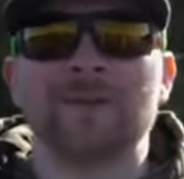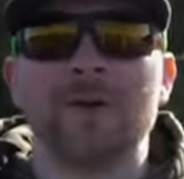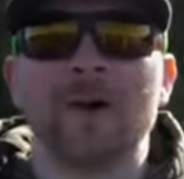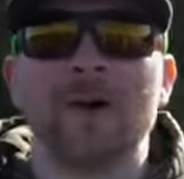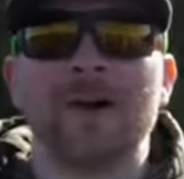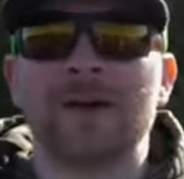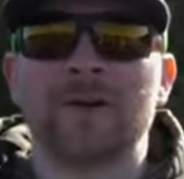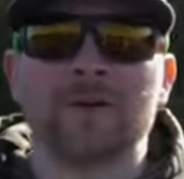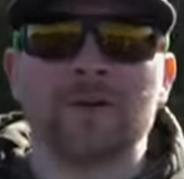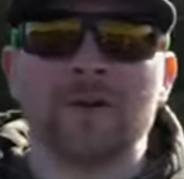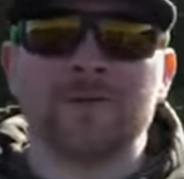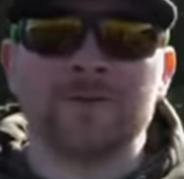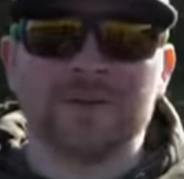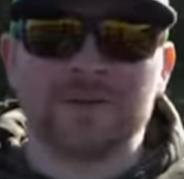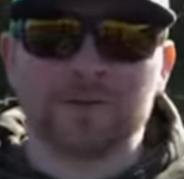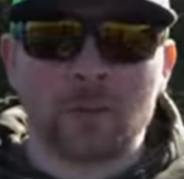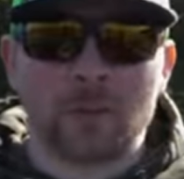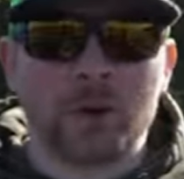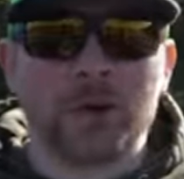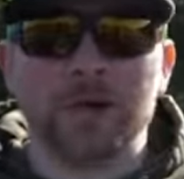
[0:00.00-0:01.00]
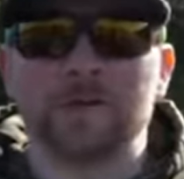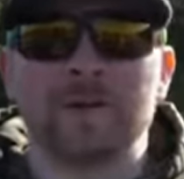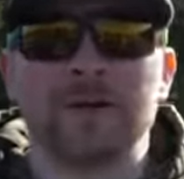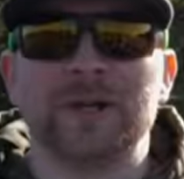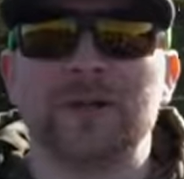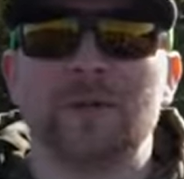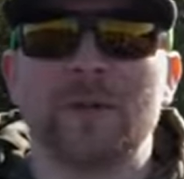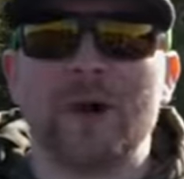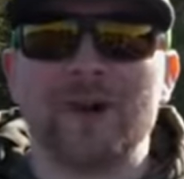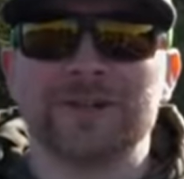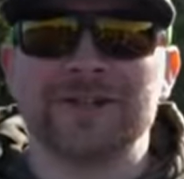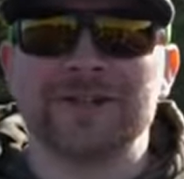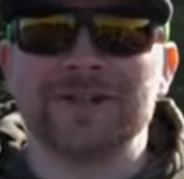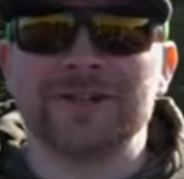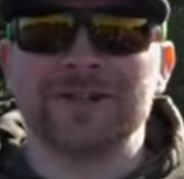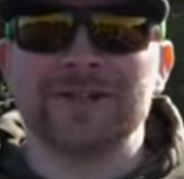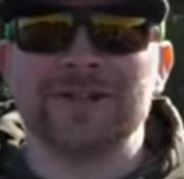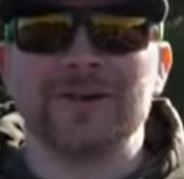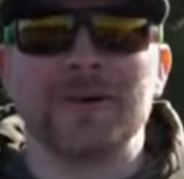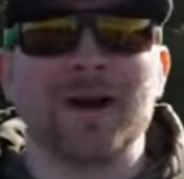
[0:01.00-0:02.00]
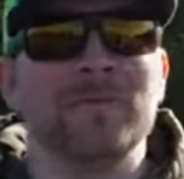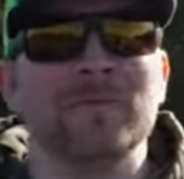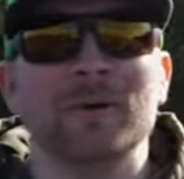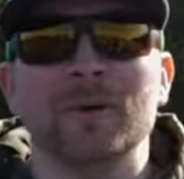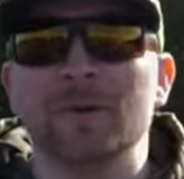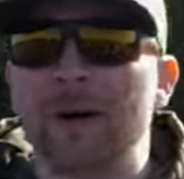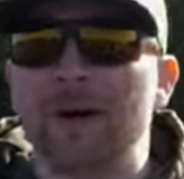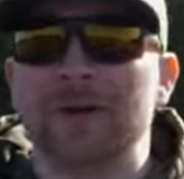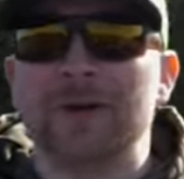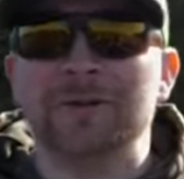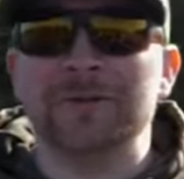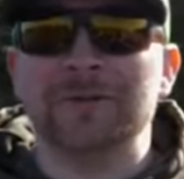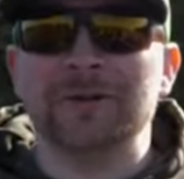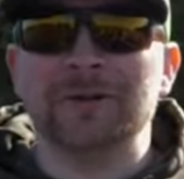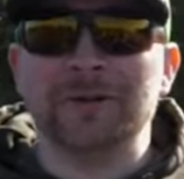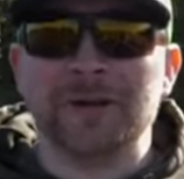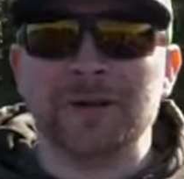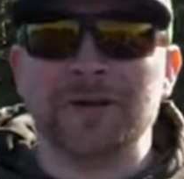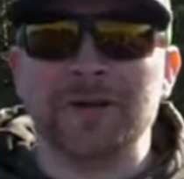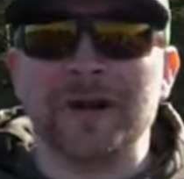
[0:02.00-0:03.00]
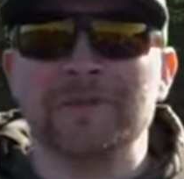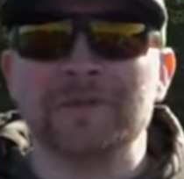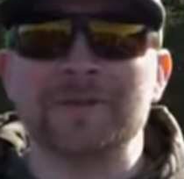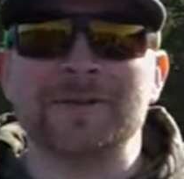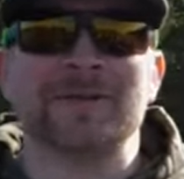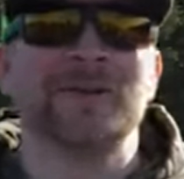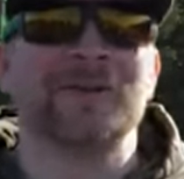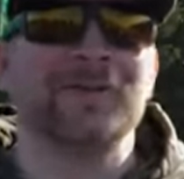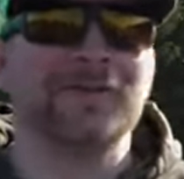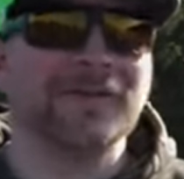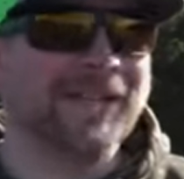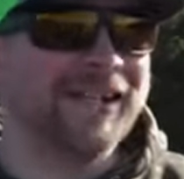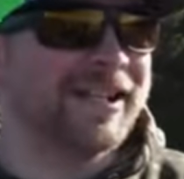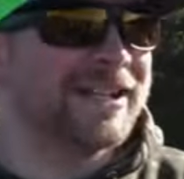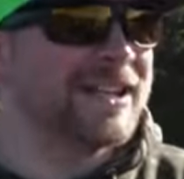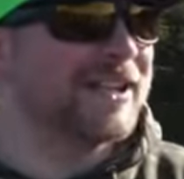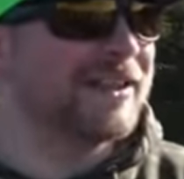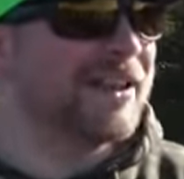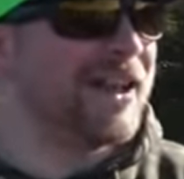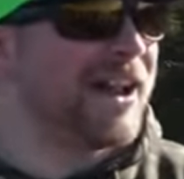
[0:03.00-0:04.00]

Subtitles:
Well, I don't know if it's morning when you're watching this or not, but welcome to another episode of Addicted